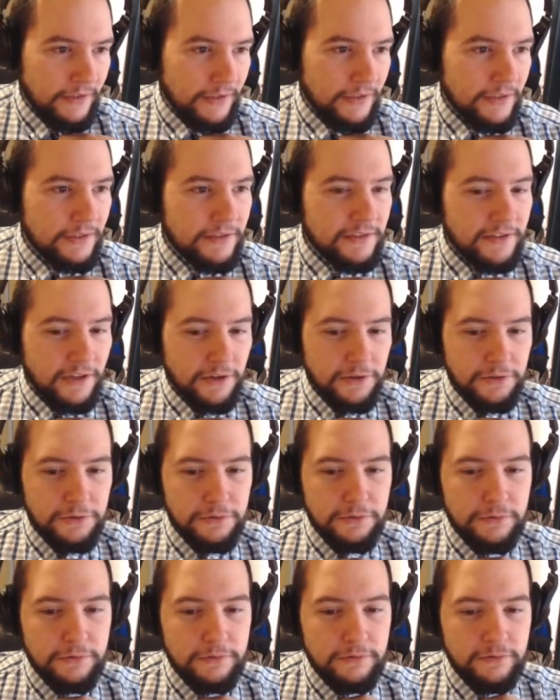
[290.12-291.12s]

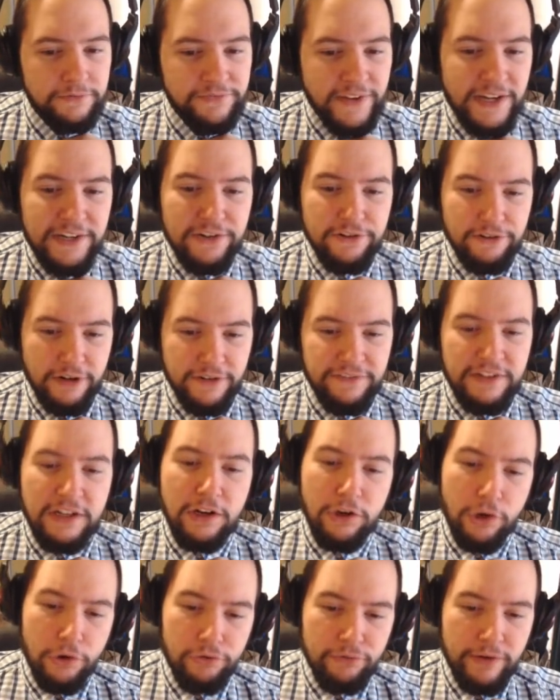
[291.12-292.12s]
So, Vandergrift. In a
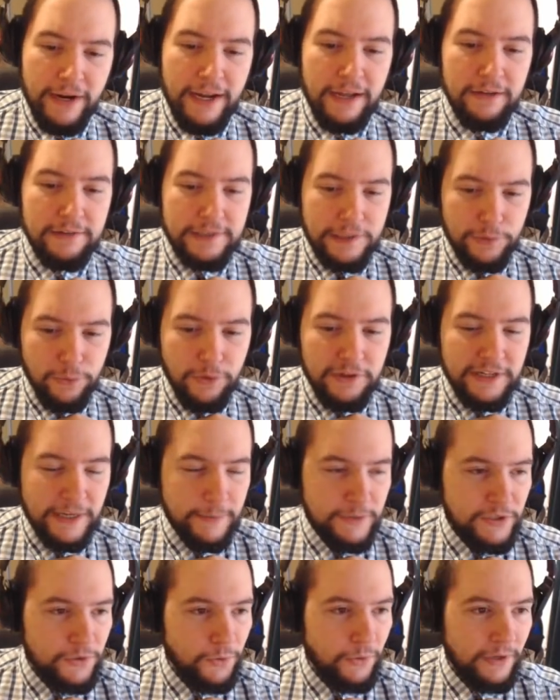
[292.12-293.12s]
long round, did 1
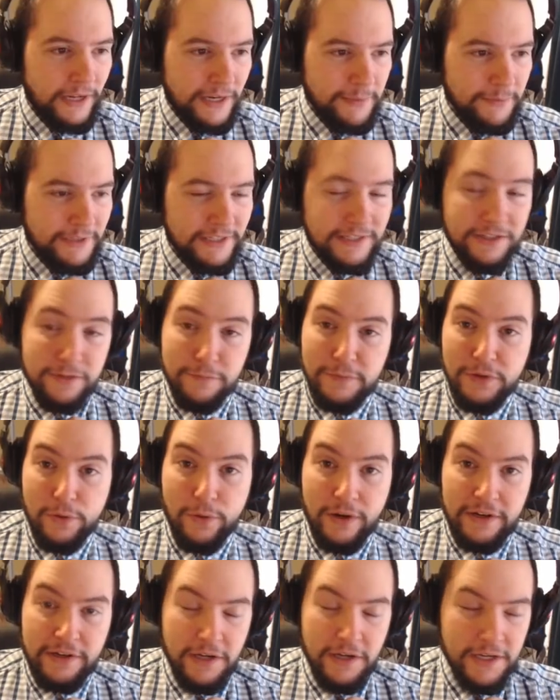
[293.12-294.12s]
damage to all enemies. Could be
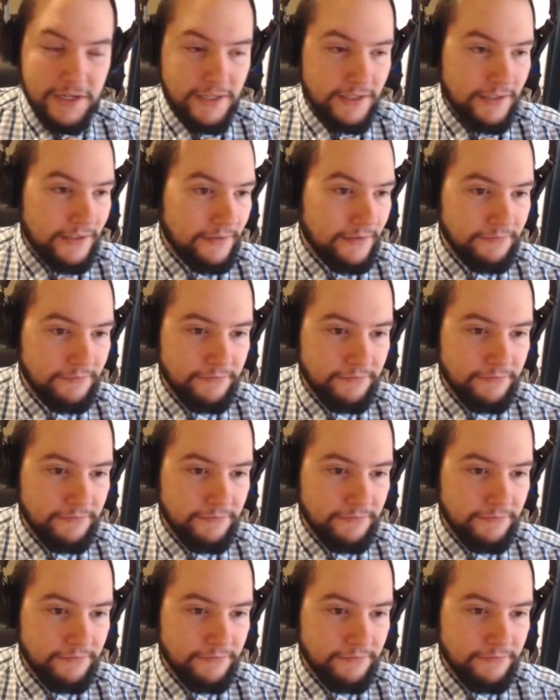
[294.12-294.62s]
quite nice.